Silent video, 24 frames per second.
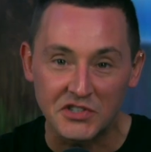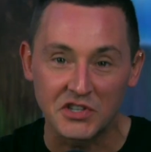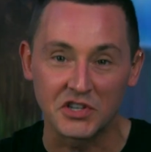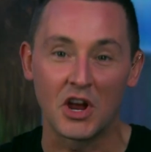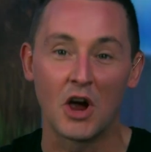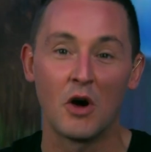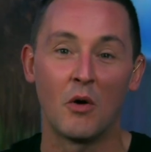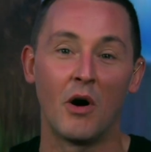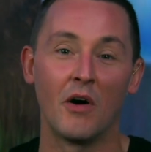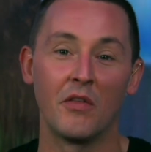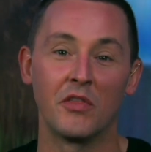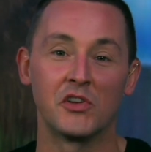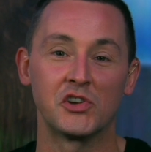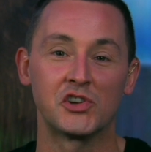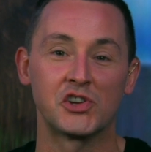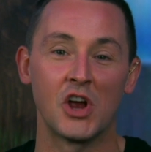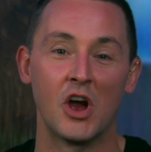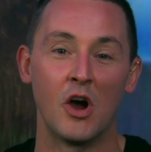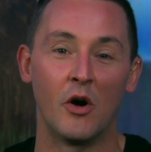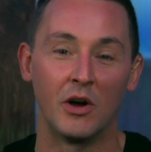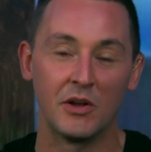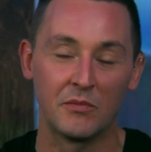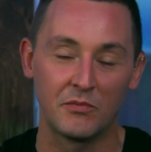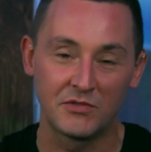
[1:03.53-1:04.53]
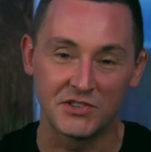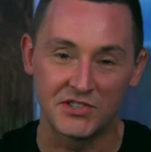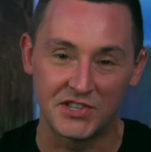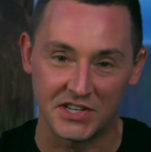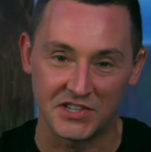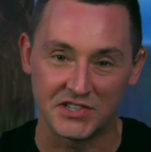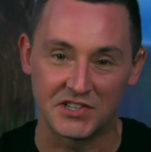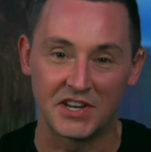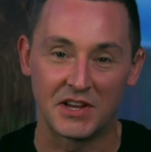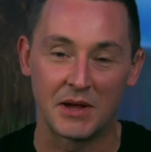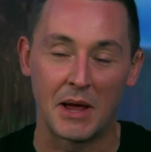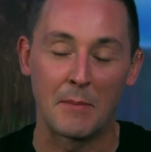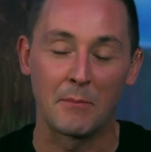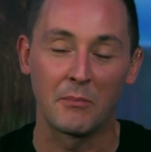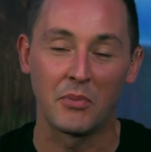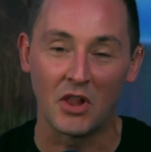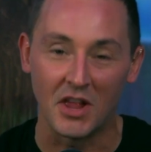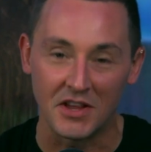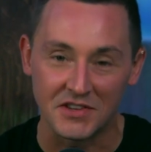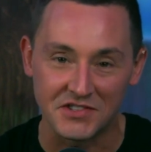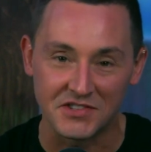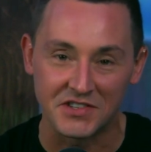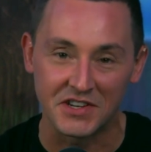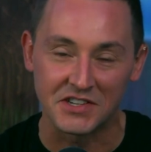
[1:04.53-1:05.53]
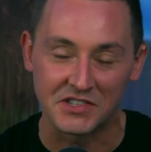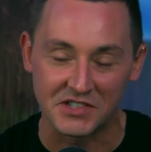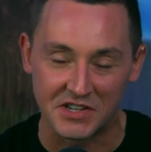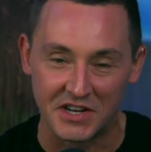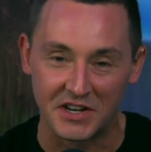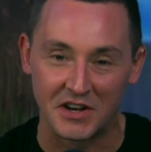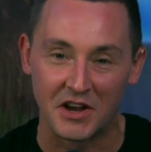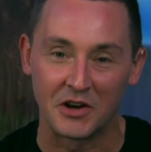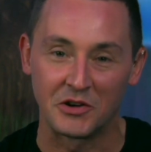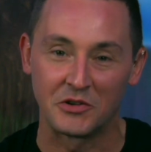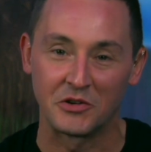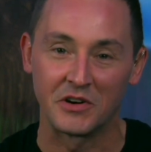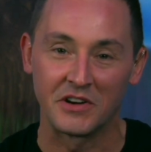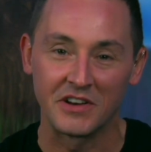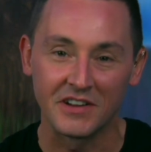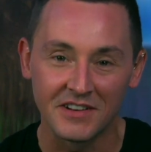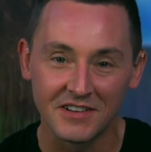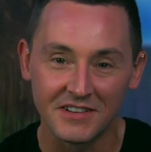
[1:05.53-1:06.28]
ago on the show at plus 1600.